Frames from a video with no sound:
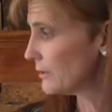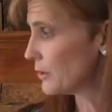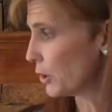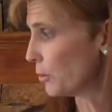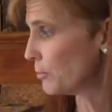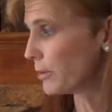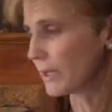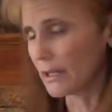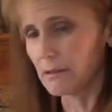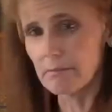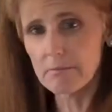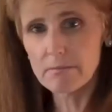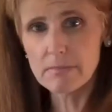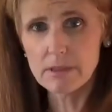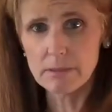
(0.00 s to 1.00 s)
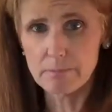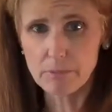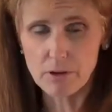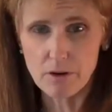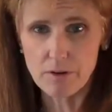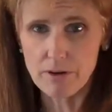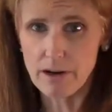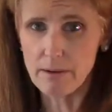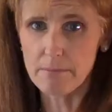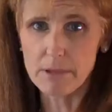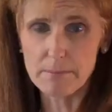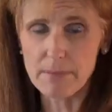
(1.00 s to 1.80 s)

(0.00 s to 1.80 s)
Don't blame the program,